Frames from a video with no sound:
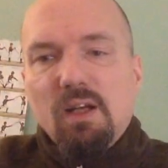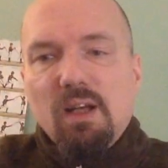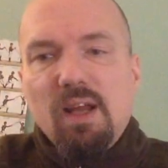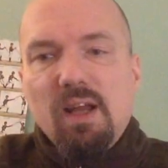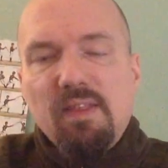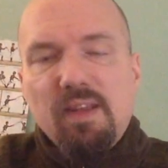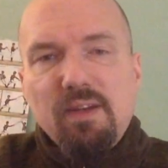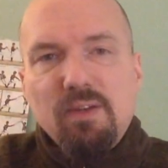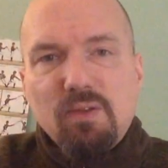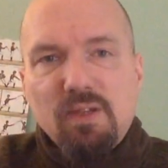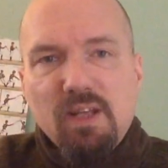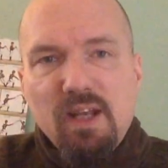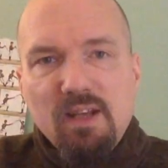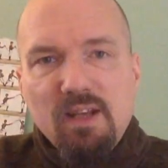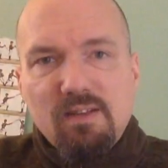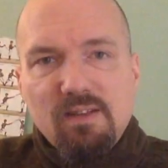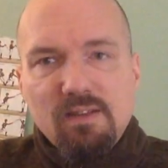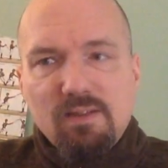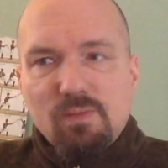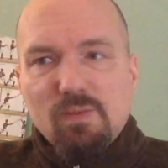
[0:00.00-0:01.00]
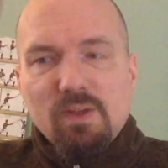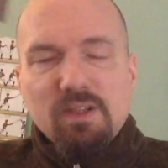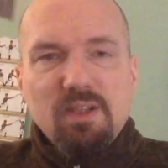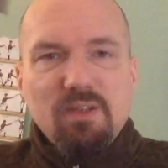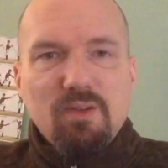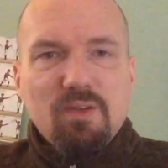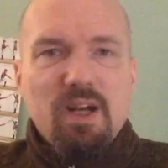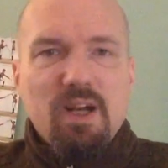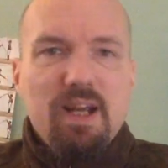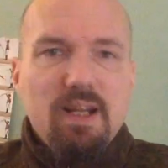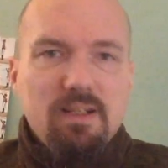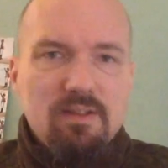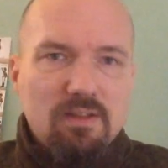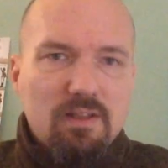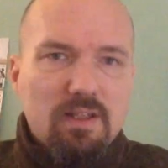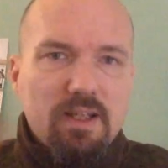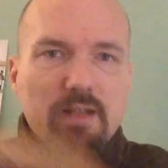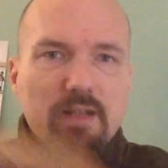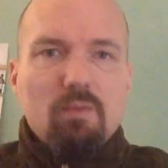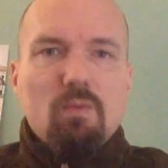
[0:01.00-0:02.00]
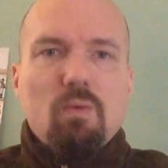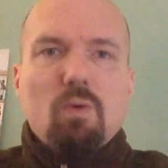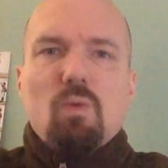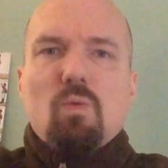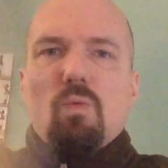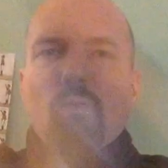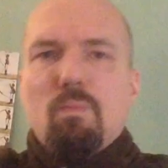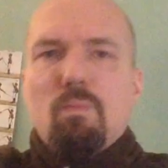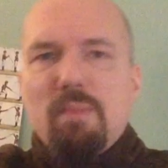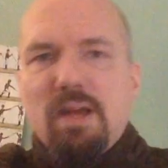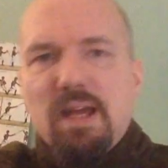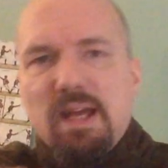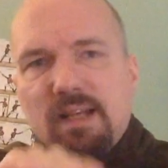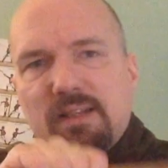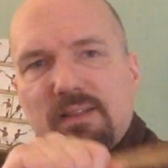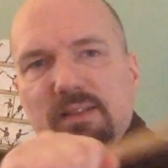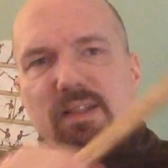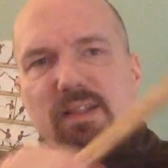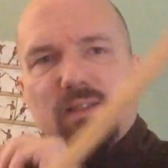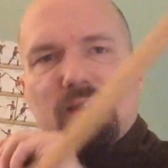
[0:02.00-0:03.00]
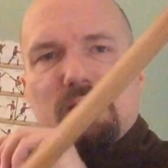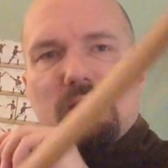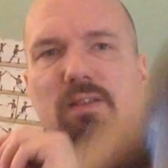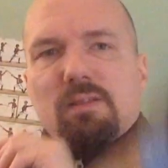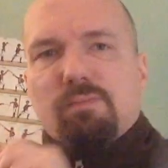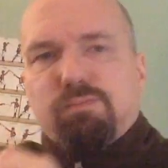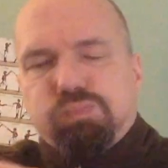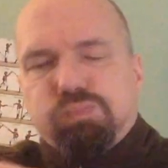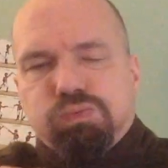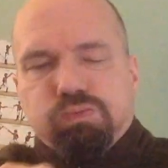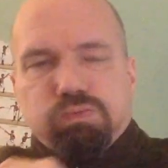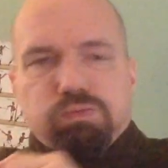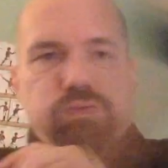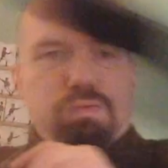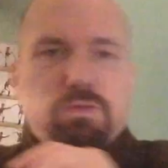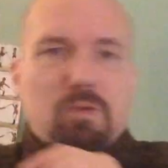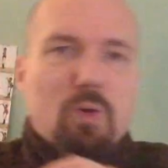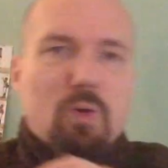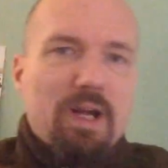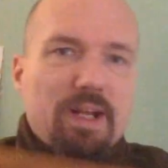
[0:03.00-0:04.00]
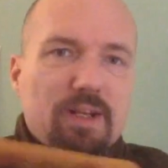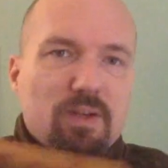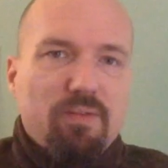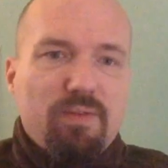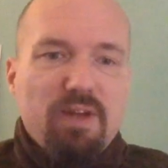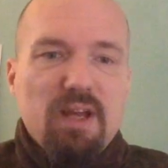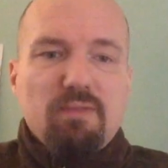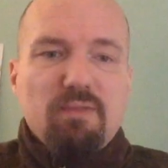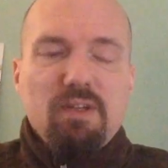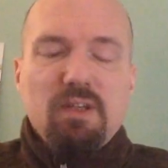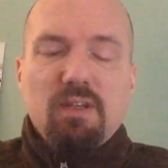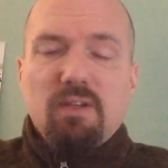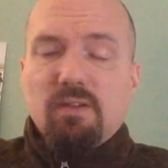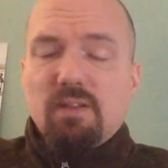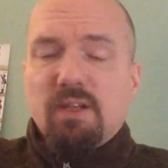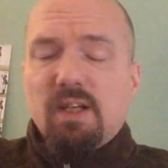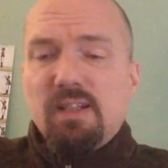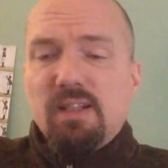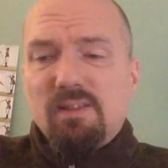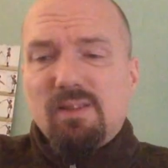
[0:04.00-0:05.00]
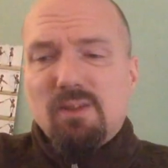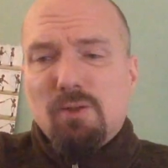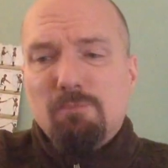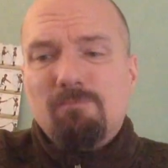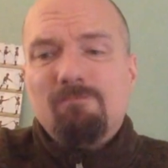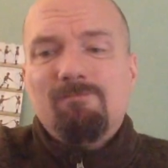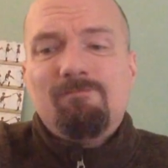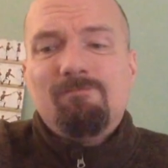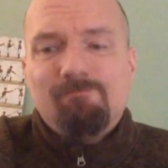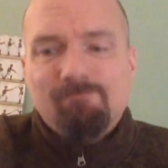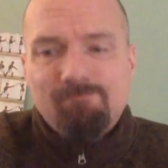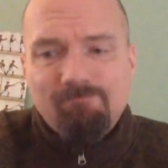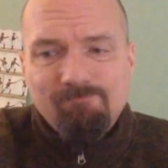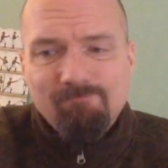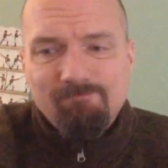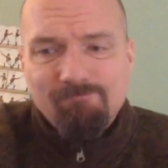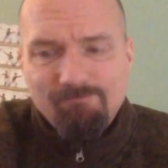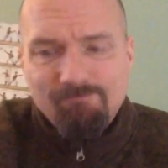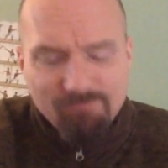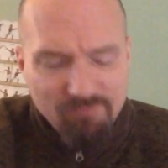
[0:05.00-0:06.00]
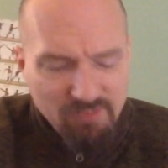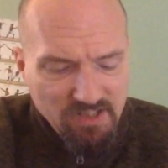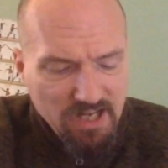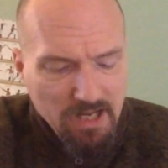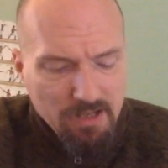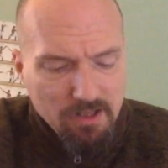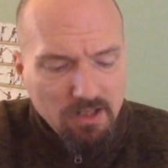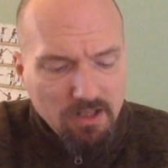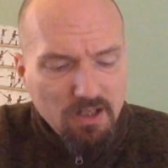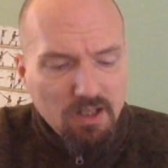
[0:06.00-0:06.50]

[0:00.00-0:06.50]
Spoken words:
And then you take this one in your hand and like, oh man, this is quite of heavy. Okay, so yeah,